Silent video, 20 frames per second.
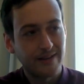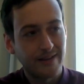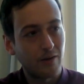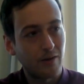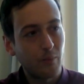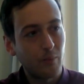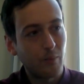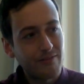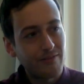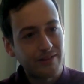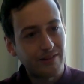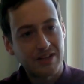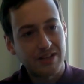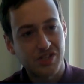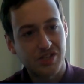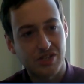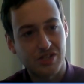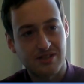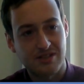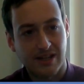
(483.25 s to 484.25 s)
Now, whether
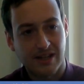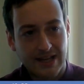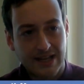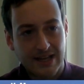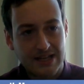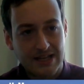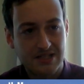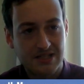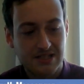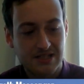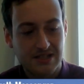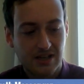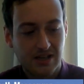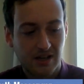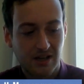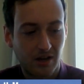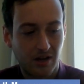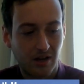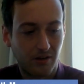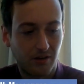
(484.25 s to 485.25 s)
that's just a case
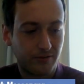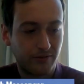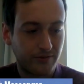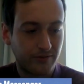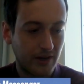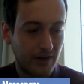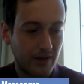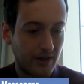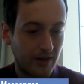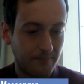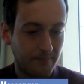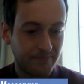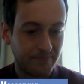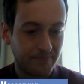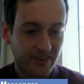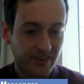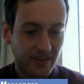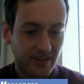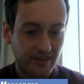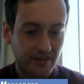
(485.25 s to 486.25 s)
of,
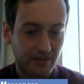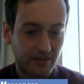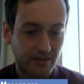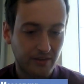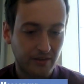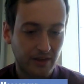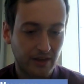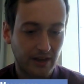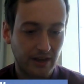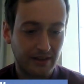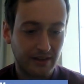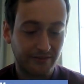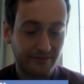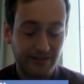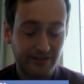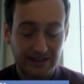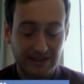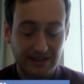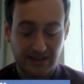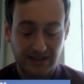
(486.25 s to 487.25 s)
in
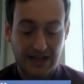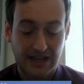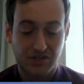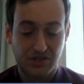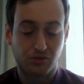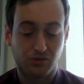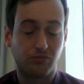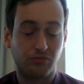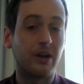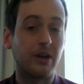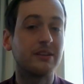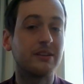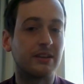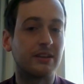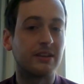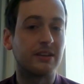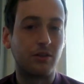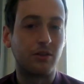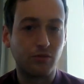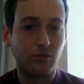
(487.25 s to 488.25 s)
fact, the actual
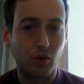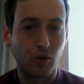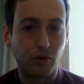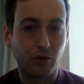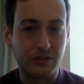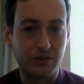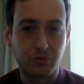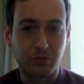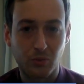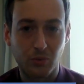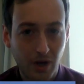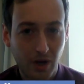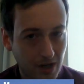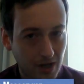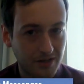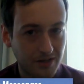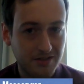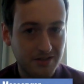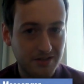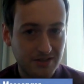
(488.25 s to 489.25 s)
writing on Raw is
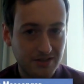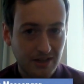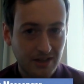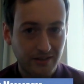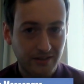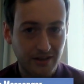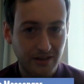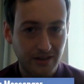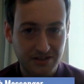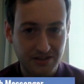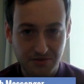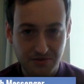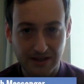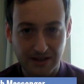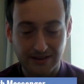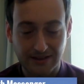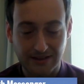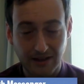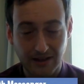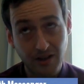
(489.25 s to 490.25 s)
worse than
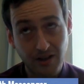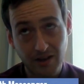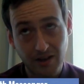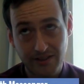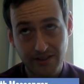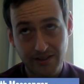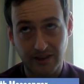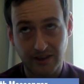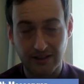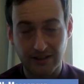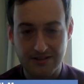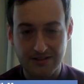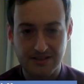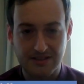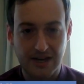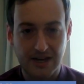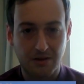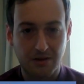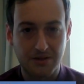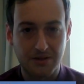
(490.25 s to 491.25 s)
SmackDown, I think there's an
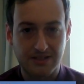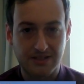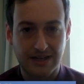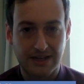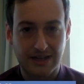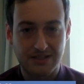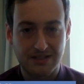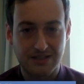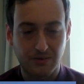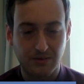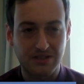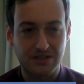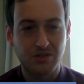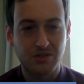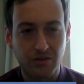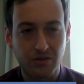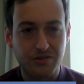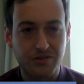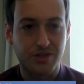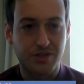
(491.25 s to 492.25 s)
element to that too. It's
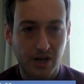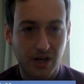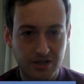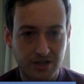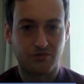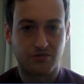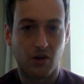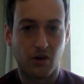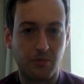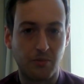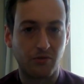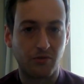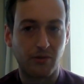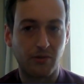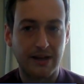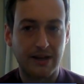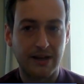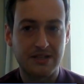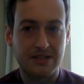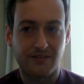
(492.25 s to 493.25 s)
not just Roman
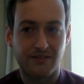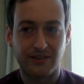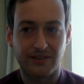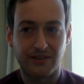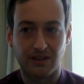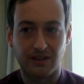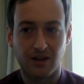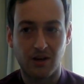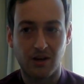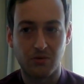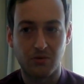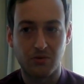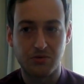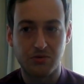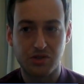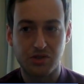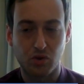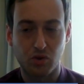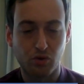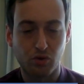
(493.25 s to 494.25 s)
Reigns. I think the whole
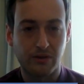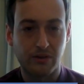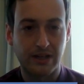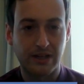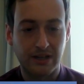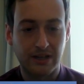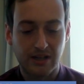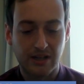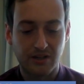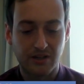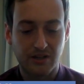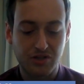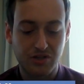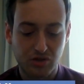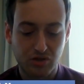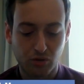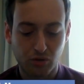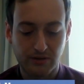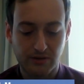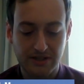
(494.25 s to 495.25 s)
story, the
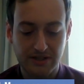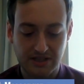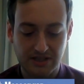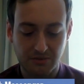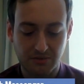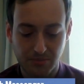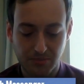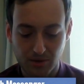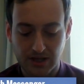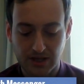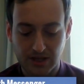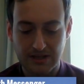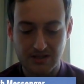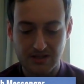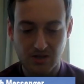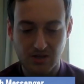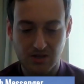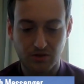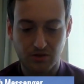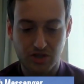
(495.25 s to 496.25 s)
stories and the
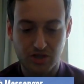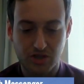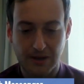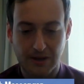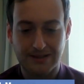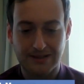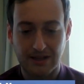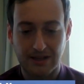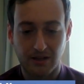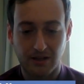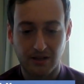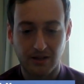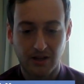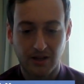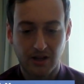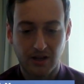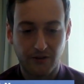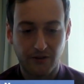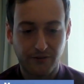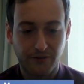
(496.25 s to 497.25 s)
bookings on SmackDown
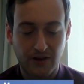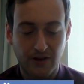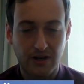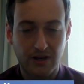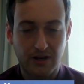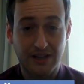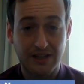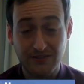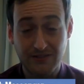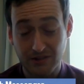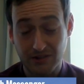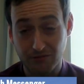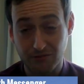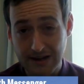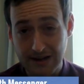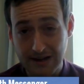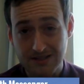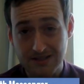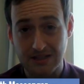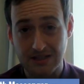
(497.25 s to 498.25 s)
are far, and even the
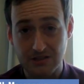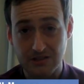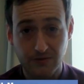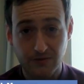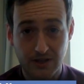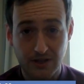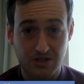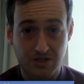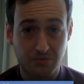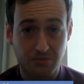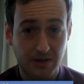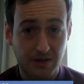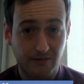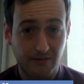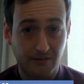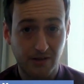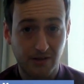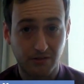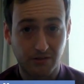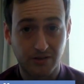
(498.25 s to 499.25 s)
wrestling is far
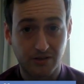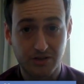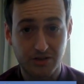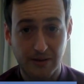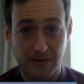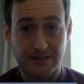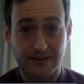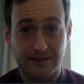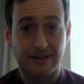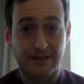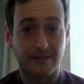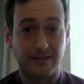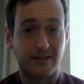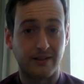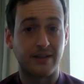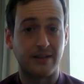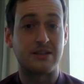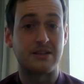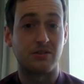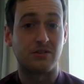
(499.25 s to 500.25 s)
superior on SmackDown
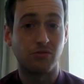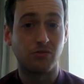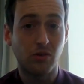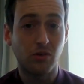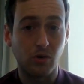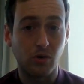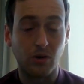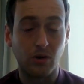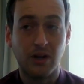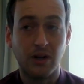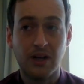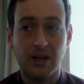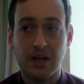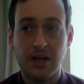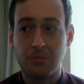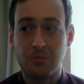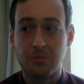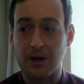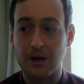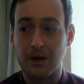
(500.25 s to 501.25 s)
than it is on Raw.
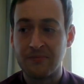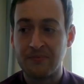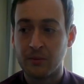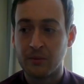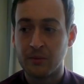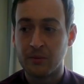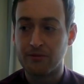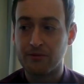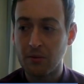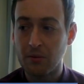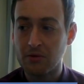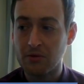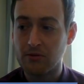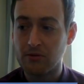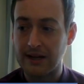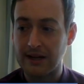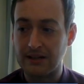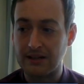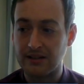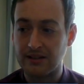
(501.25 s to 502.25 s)
But with Roman
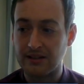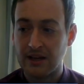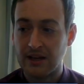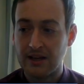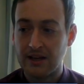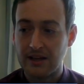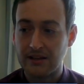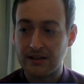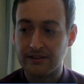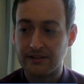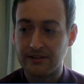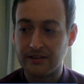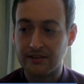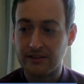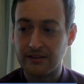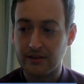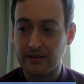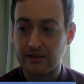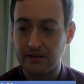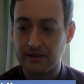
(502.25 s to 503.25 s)
Reigns,
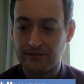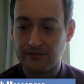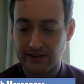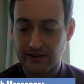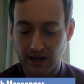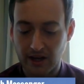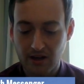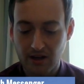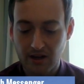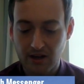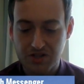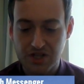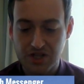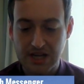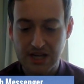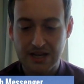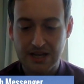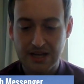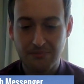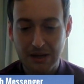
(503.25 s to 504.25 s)
for the last
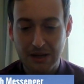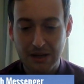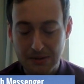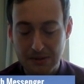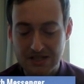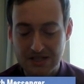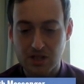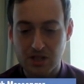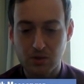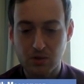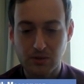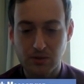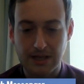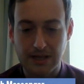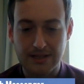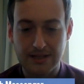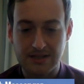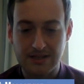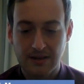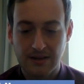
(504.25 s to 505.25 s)
year, maybe 2
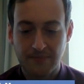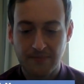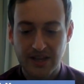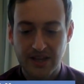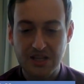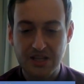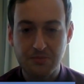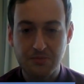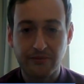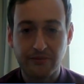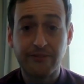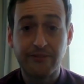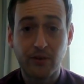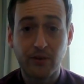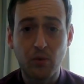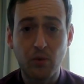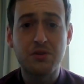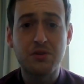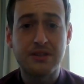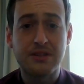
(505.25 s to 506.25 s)
years, he's been
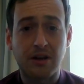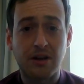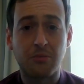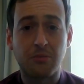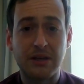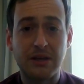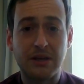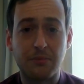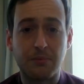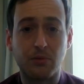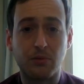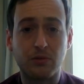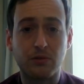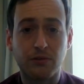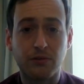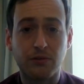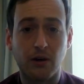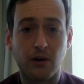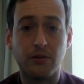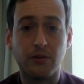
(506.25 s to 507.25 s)
forced down people's
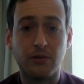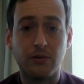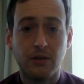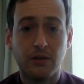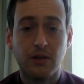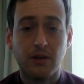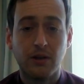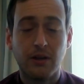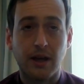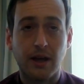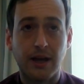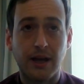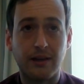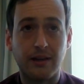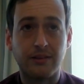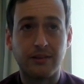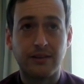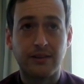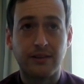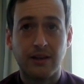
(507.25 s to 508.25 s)
throat.
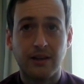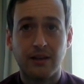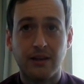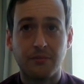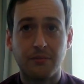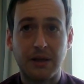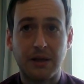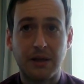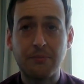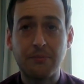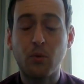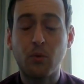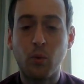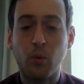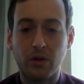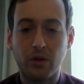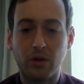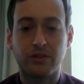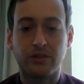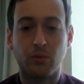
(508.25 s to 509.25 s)
And people
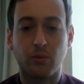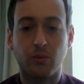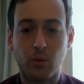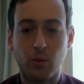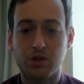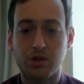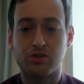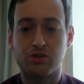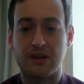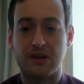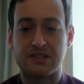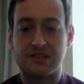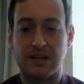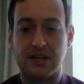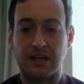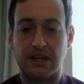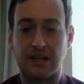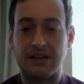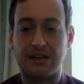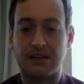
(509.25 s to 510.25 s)
want to watch
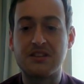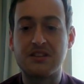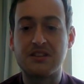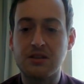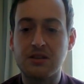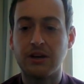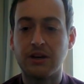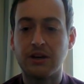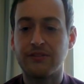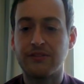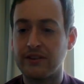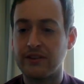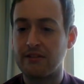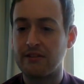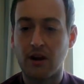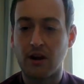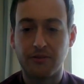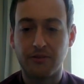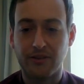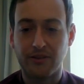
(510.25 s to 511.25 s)
wrestling and decide for
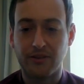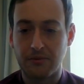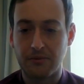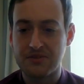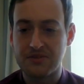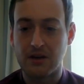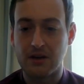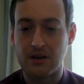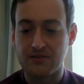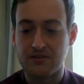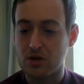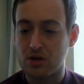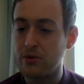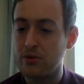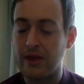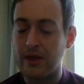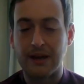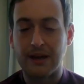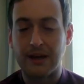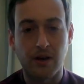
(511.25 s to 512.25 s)
themselves who
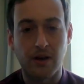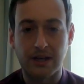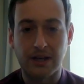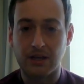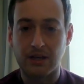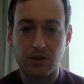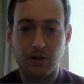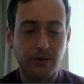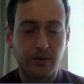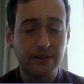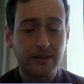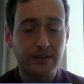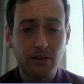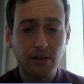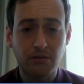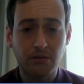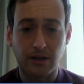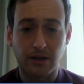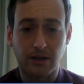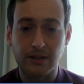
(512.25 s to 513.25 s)
they like and who they
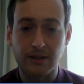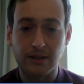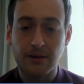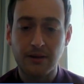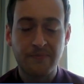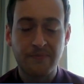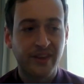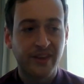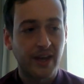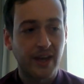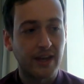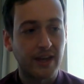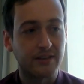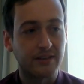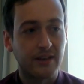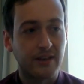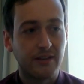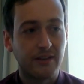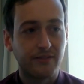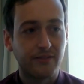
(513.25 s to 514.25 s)
don't like.
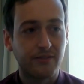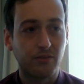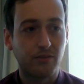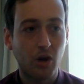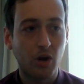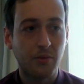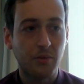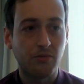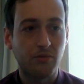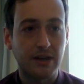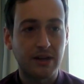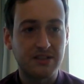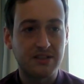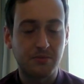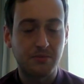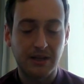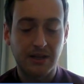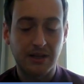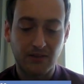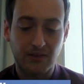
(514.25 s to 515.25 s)
And for Roman Reigns
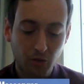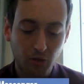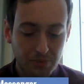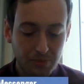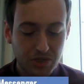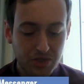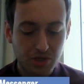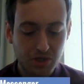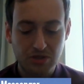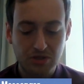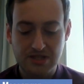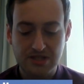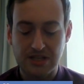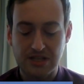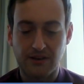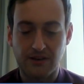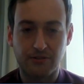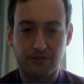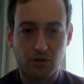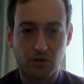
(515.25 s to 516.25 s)
to be given
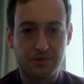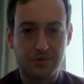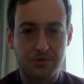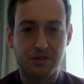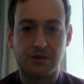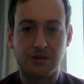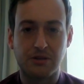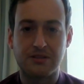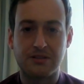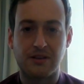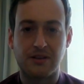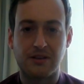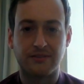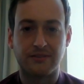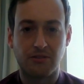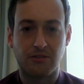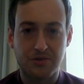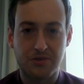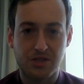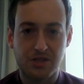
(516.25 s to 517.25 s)
opportunity after opportunity
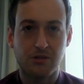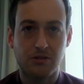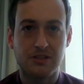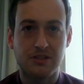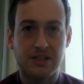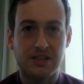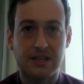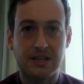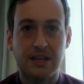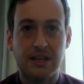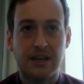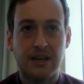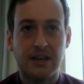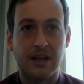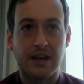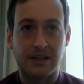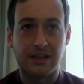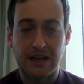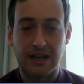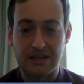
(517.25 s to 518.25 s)
after opportunity,
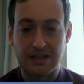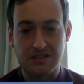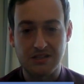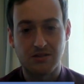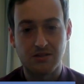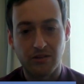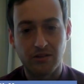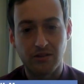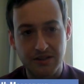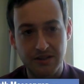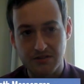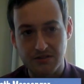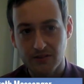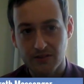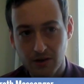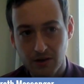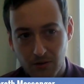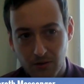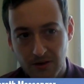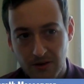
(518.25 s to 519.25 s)
again, it's not his
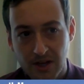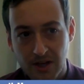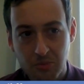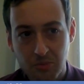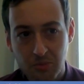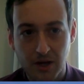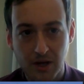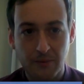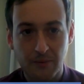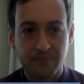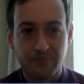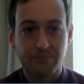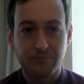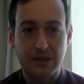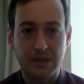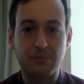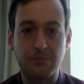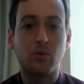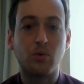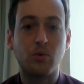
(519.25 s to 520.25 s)
fault, but
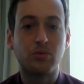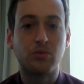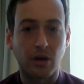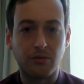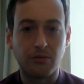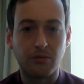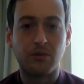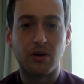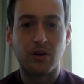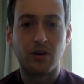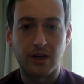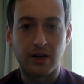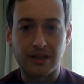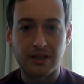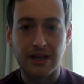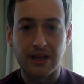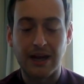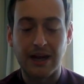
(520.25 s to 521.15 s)
people don't like it.